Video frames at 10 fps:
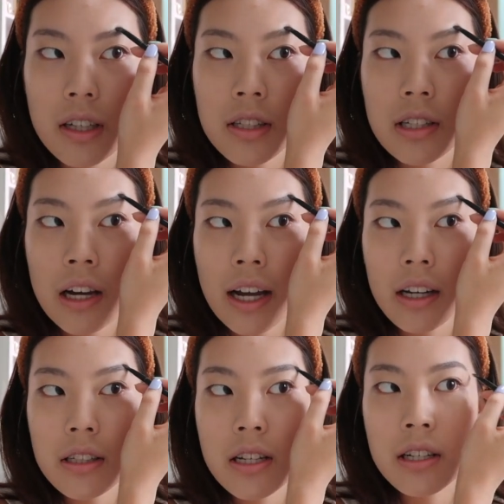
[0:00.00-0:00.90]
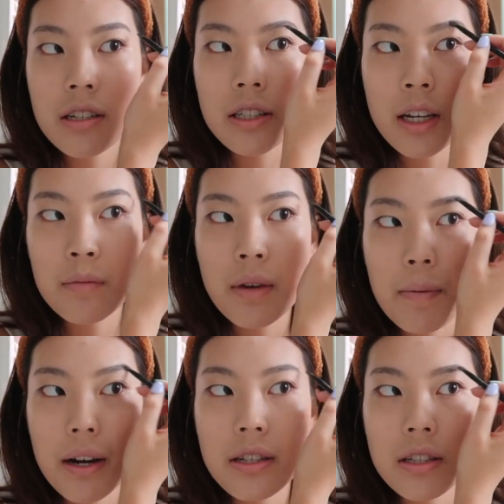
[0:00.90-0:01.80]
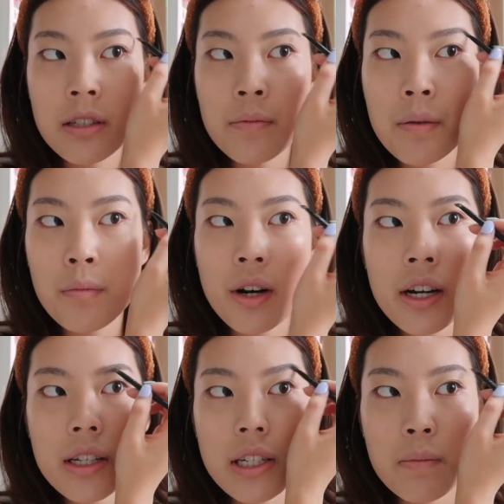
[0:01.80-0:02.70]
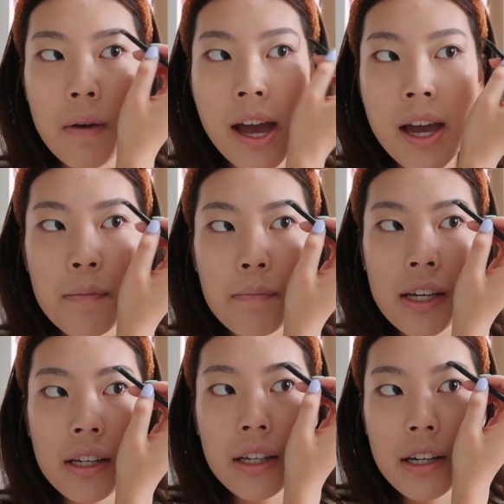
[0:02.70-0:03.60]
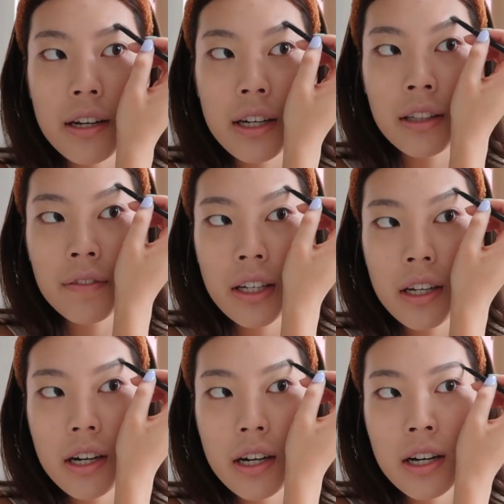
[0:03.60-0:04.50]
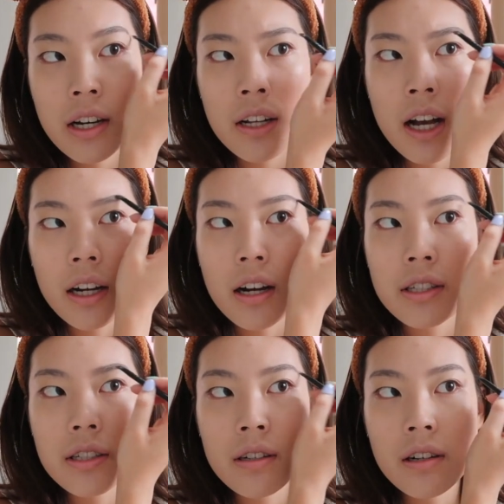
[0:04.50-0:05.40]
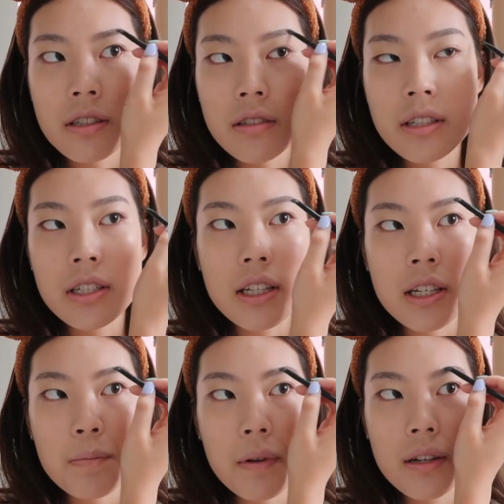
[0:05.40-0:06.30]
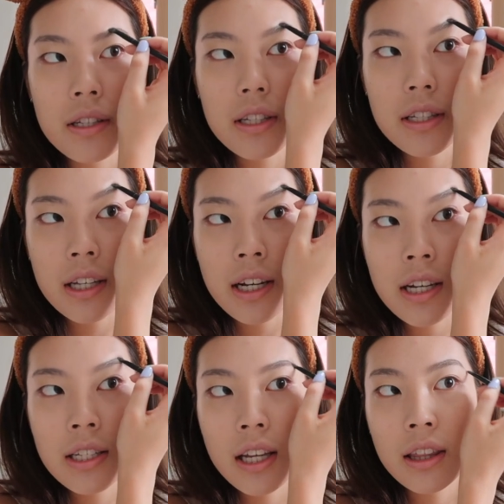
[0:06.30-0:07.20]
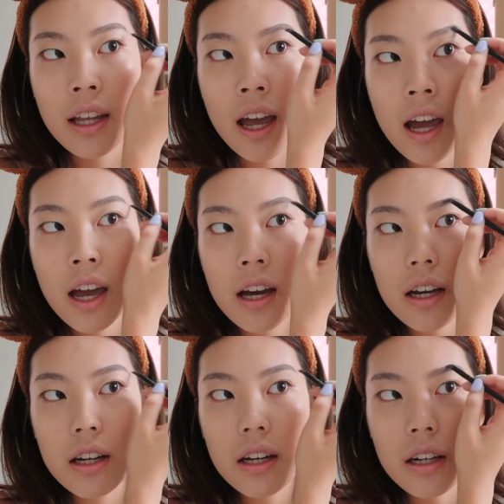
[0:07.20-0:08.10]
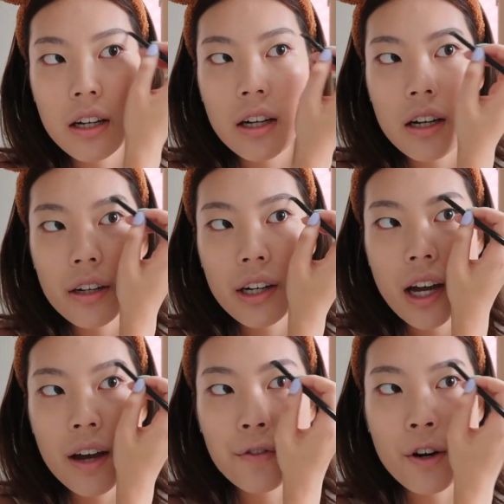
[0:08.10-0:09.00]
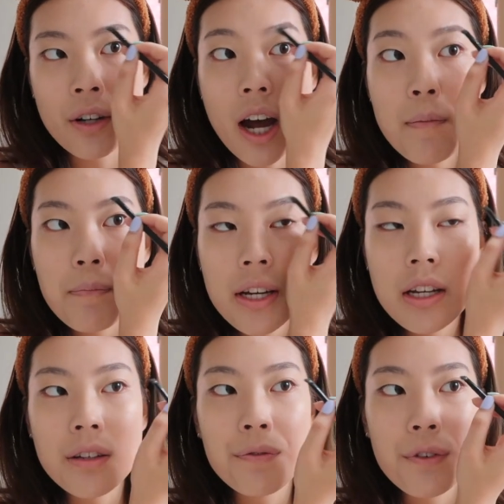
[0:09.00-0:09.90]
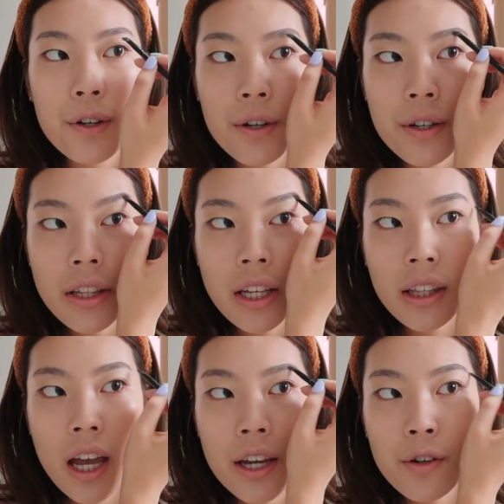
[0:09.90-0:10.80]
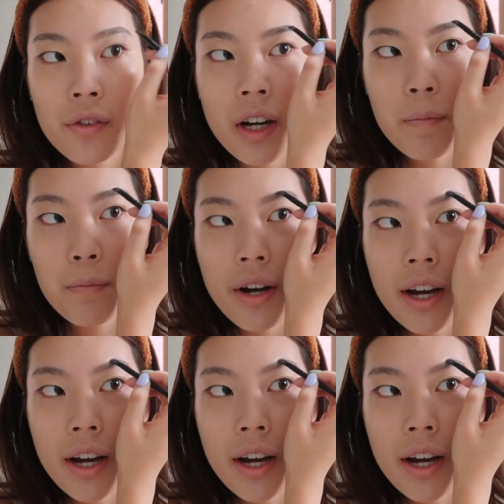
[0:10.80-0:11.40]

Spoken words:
And so I got to understand my parents a little bit more just by being here and living here. Got to also just experience the cities that they have grown up in, the food that they grew up